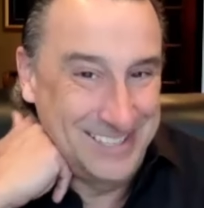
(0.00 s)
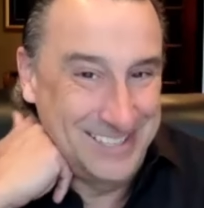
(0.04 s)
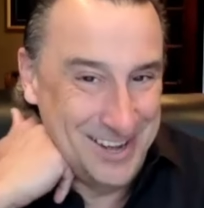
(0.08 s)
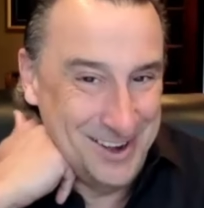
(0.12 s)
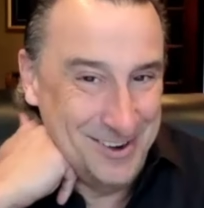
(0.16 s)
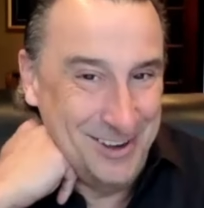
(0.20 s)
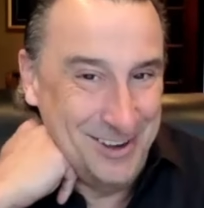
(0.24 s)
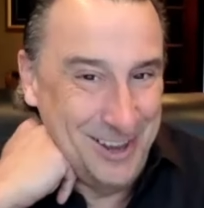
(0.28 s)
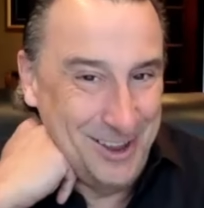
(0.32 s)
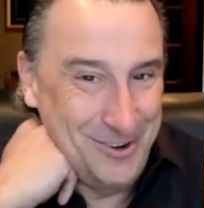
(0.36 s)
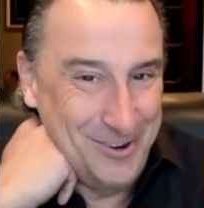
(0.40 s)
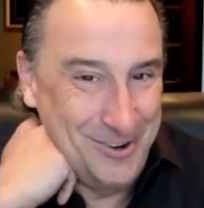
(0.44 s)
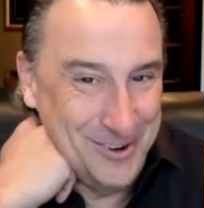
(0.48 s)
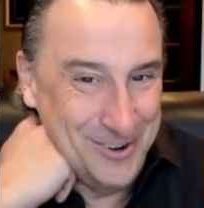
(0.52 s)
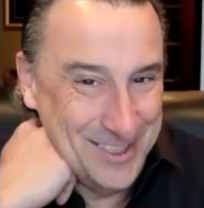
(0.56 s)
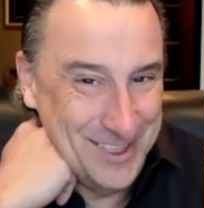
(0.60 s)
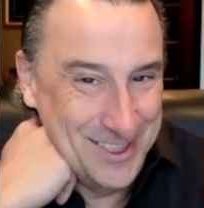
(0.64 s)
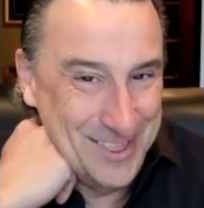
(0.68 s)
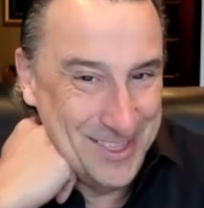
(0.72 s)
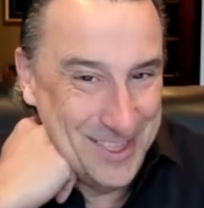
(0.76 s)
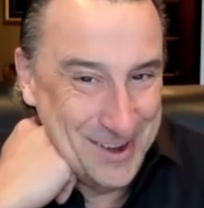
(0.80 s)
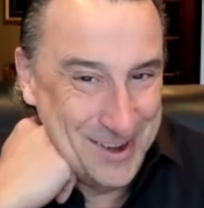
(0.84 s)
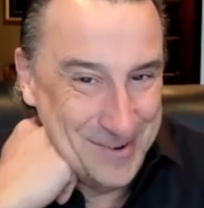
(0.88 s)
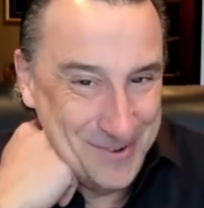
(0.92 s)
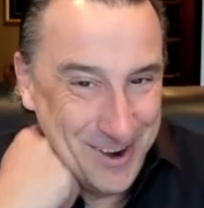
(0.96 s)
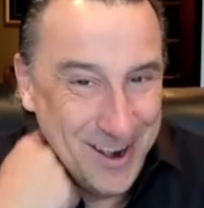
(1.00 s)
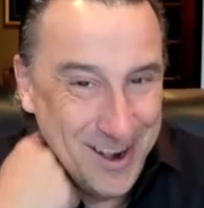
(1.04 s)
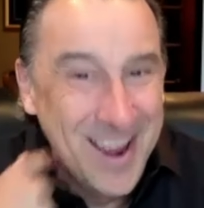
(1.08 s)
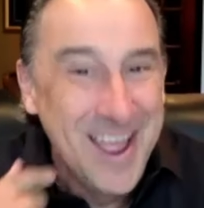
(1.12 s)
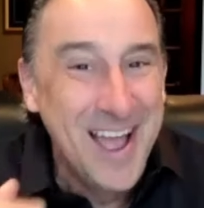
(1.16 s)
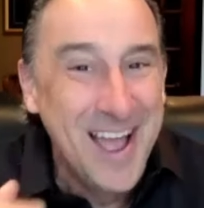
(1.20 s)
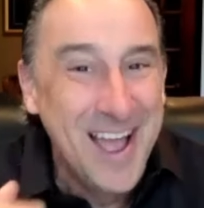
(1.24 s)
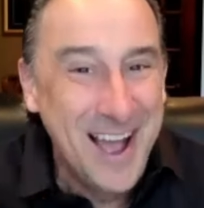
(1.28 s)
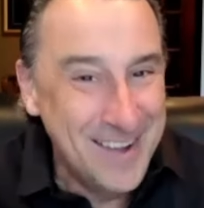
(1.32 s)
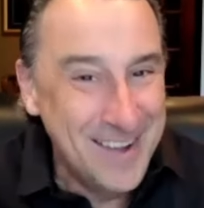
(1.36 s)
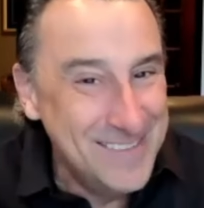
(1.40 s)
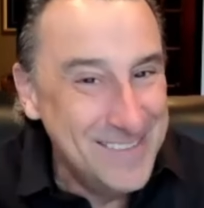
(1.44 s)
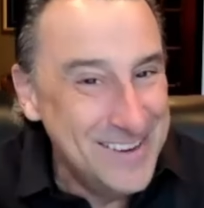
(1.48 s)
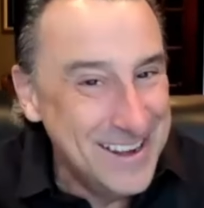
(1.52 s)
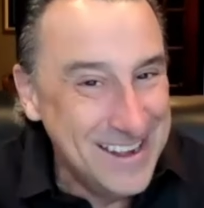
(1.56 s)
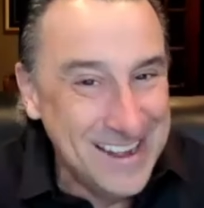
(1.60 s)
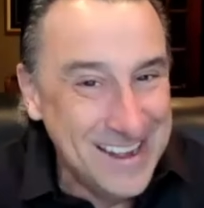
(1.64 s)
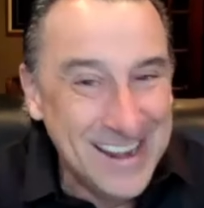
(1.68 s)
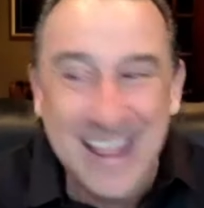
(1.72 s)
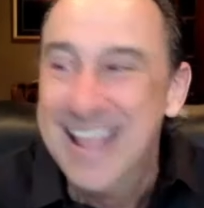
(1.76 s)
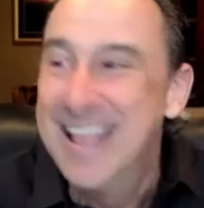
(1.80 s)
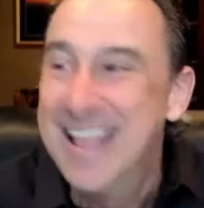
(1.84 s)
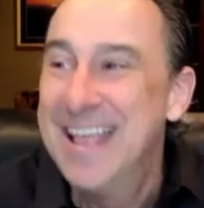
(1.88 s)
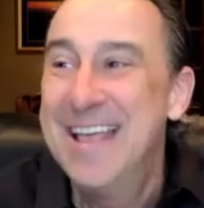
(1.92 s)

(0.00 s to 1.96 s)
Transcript: They're lower than they were. I mean,